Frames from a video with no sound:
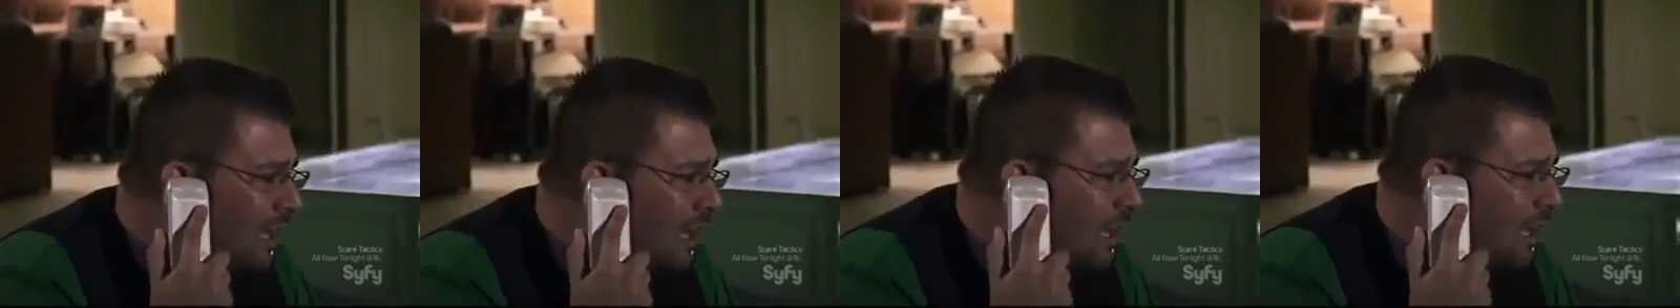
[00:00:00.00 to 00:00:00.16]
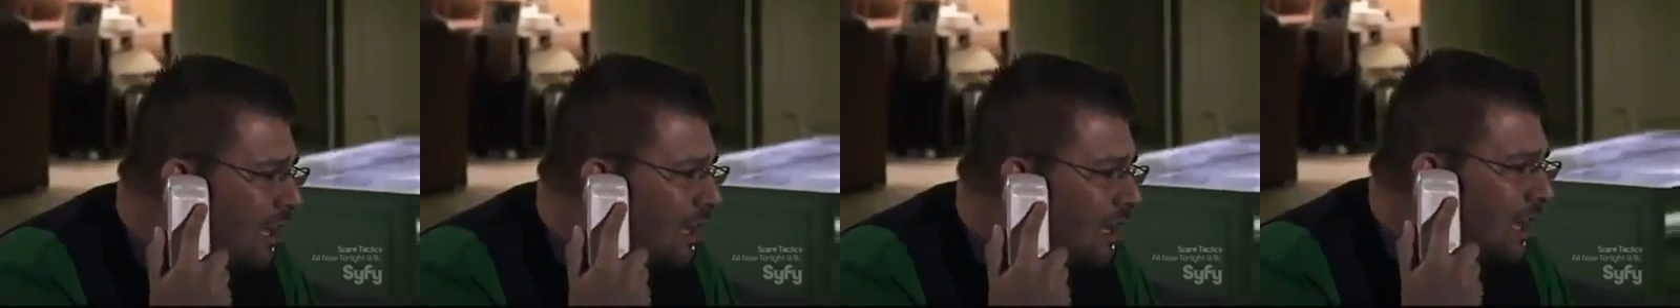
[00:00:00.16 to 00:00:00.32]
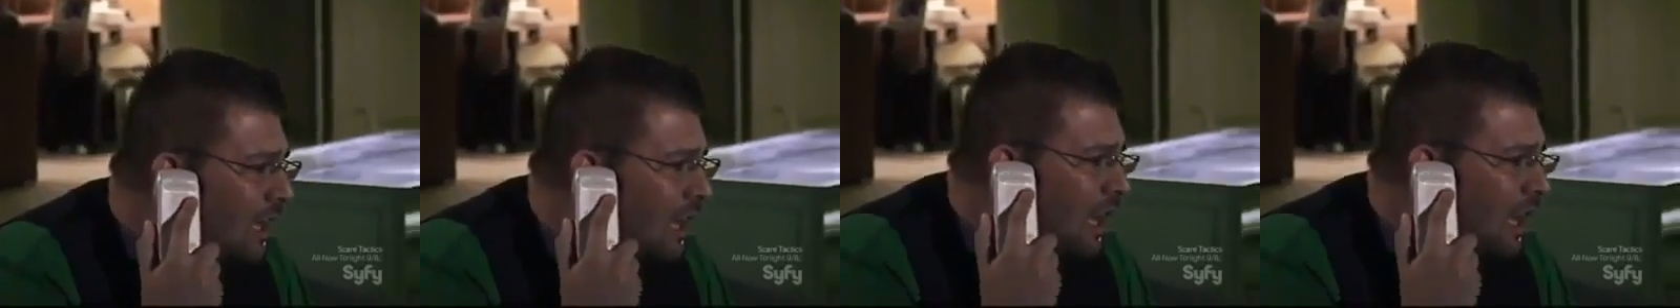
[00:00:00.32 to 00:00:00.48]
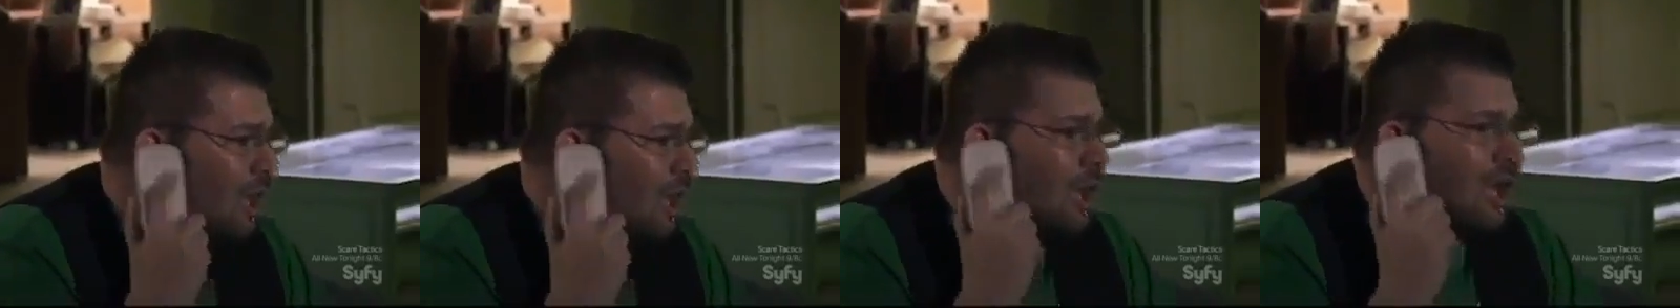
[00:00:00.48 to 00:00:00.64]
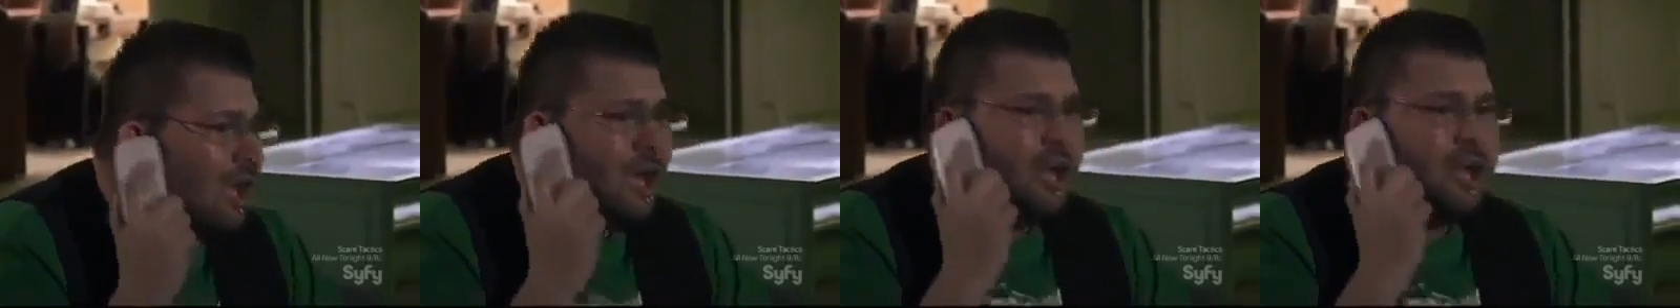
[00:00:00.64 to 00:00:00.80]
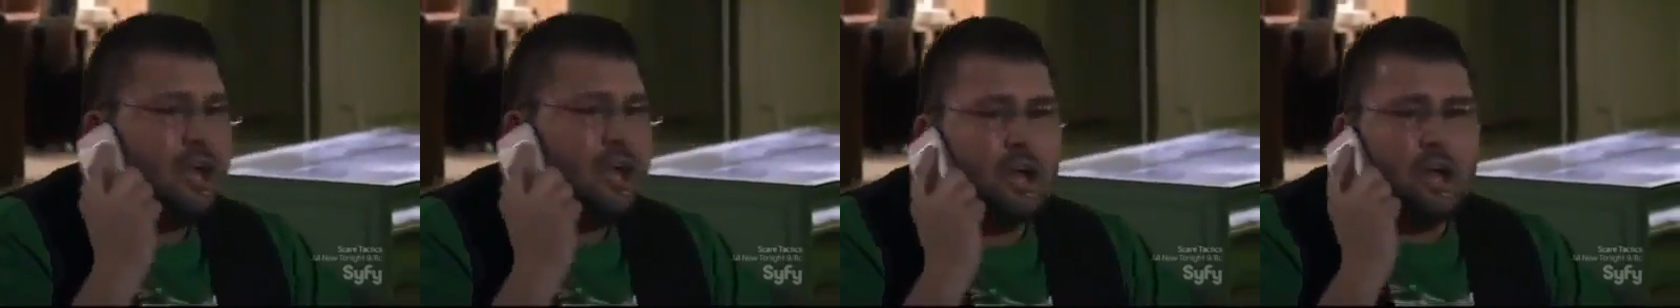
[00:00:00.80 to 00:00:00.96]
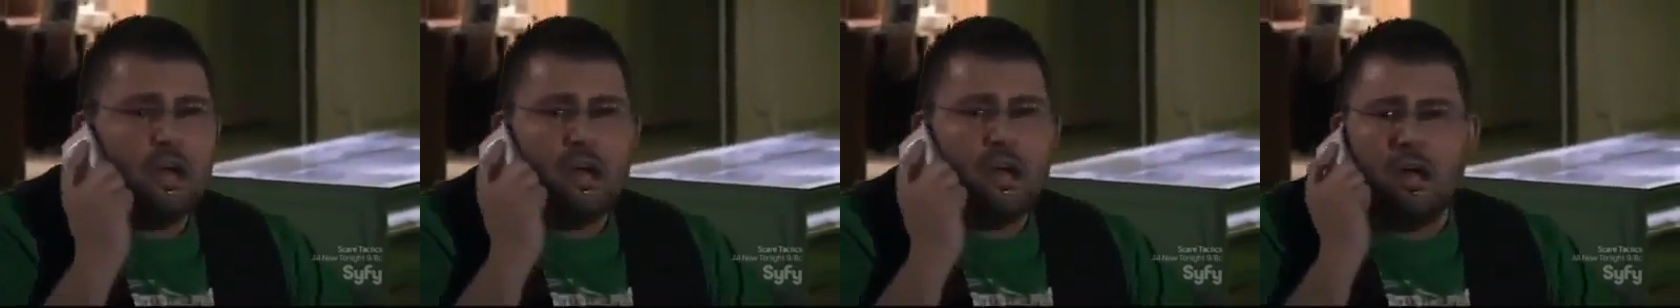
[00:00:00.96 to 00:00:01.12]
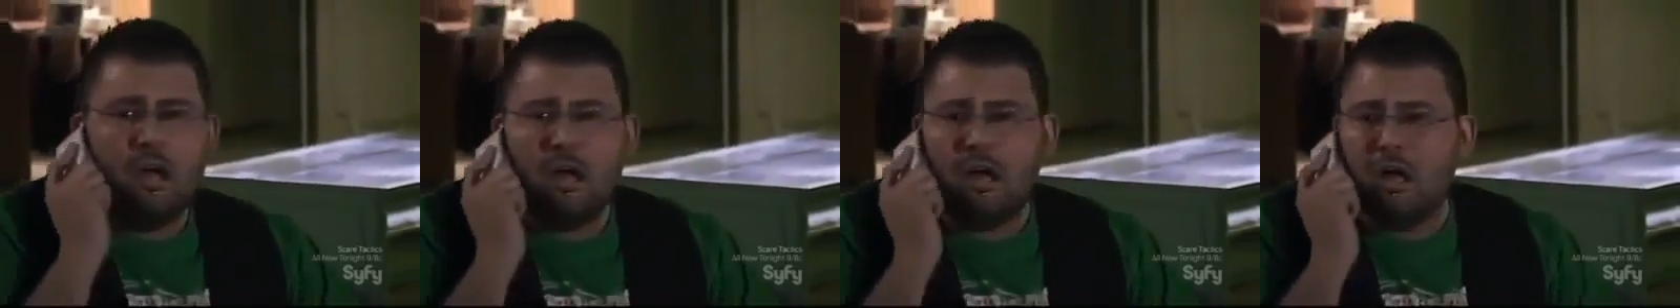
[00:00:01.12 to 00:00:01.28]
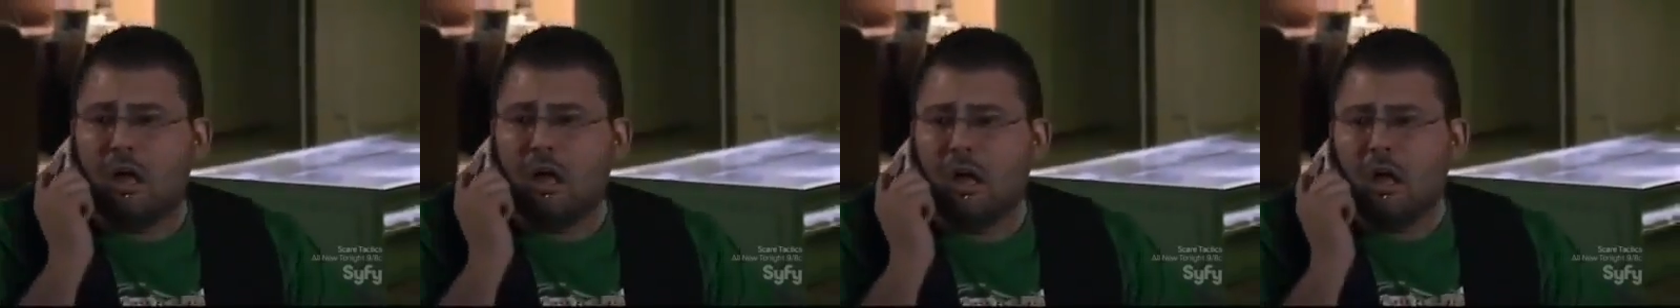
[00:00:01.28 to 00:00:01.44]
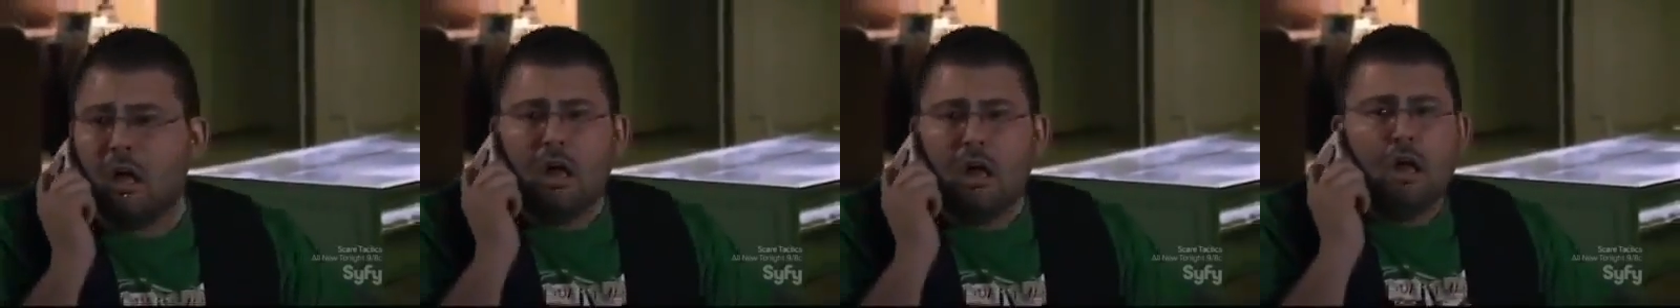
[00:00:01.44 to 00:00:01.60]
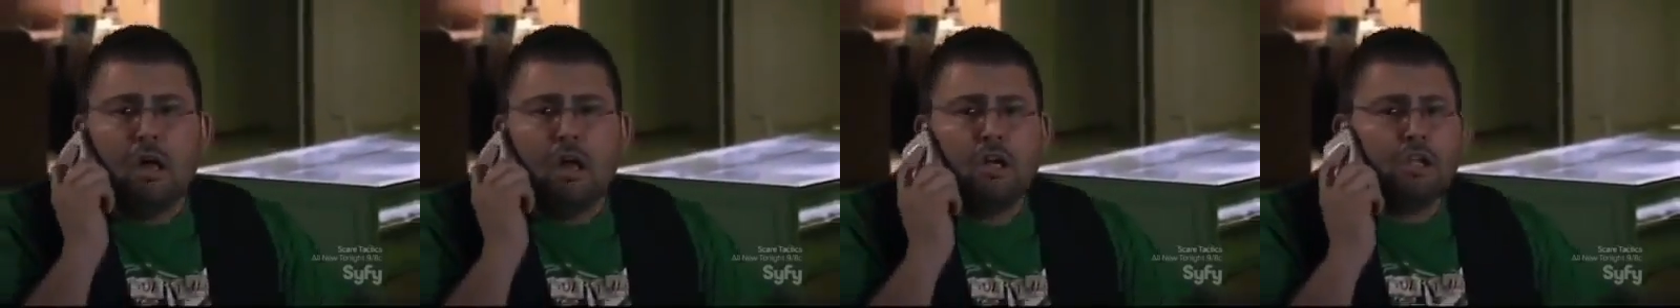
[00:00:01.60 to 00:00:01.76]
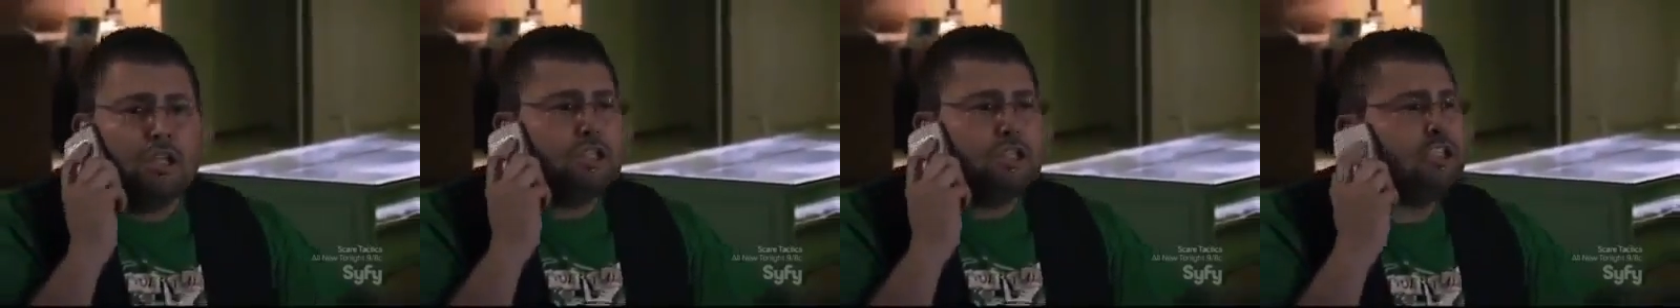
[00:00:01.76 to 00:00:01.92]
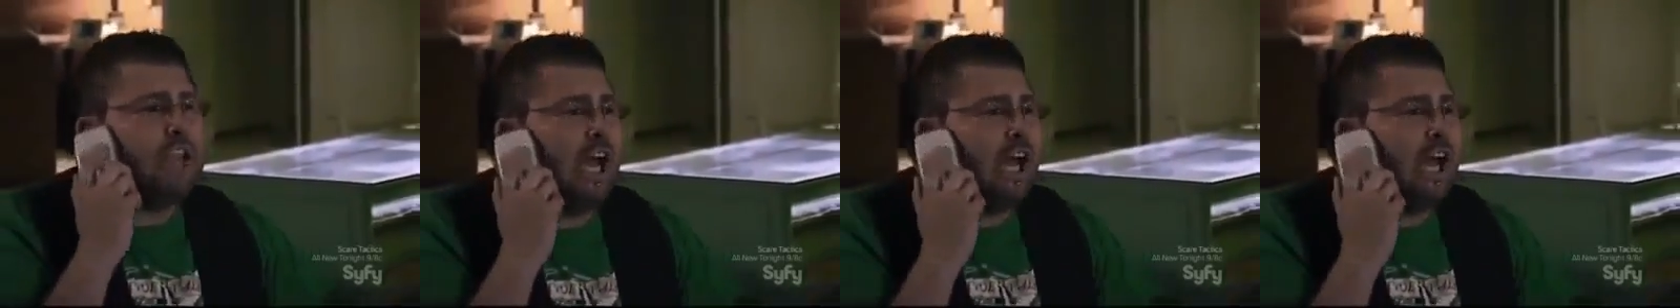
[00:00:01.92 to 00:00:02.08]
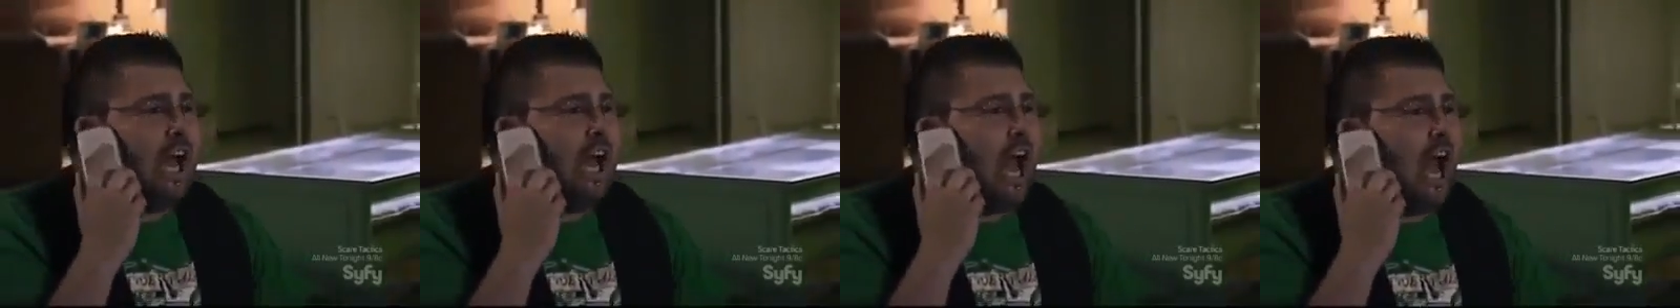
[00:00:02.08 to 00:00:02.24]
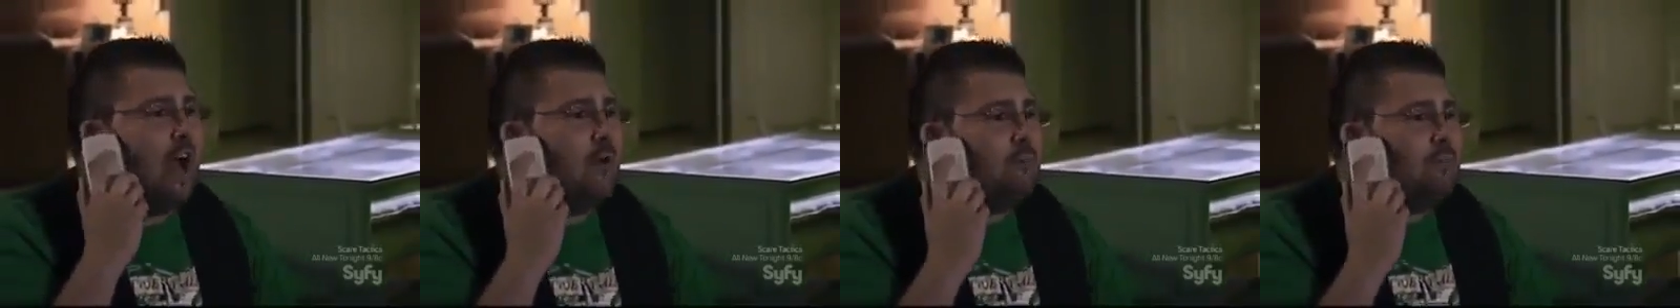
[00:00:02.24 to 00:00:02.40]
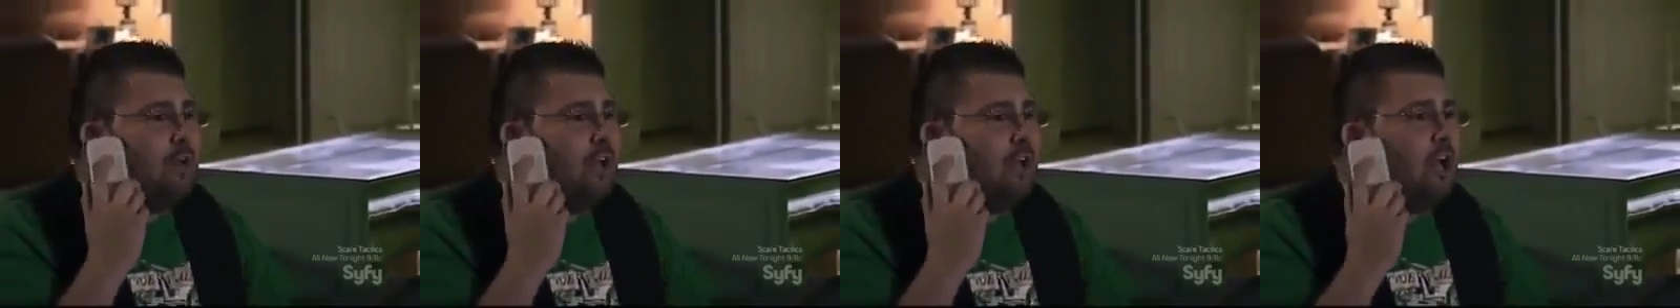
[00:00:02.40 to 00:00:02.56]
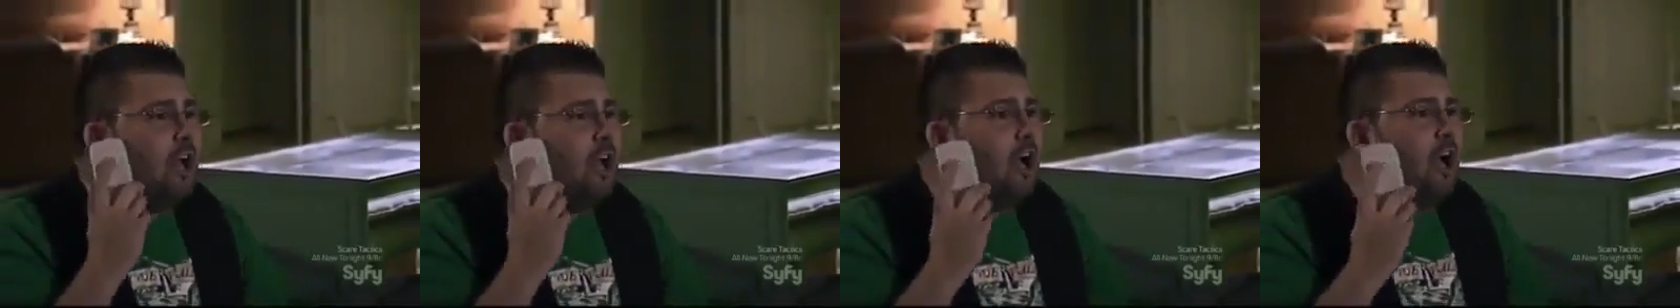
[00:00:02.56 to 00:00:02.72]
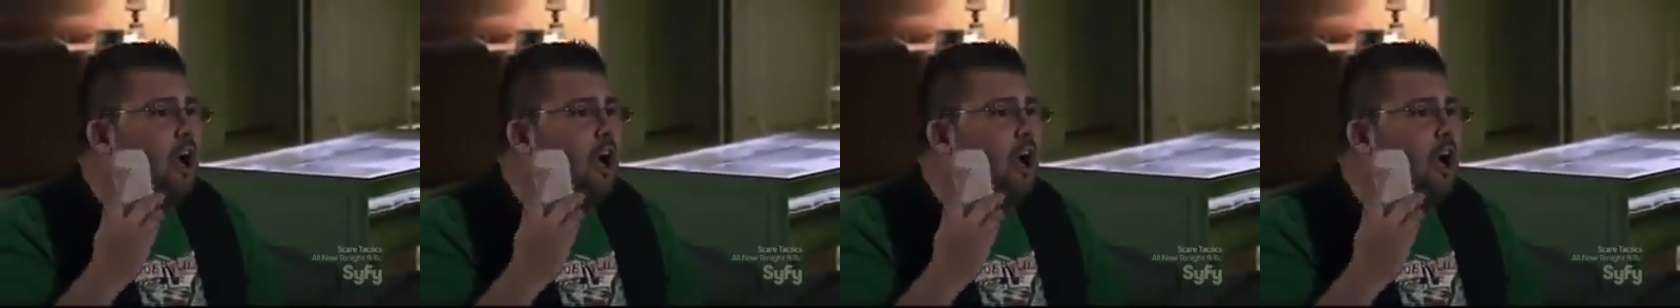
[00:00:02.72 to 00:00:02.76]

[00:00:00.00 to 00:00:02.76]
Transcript: Because you're on Scare Tactics. Shut up!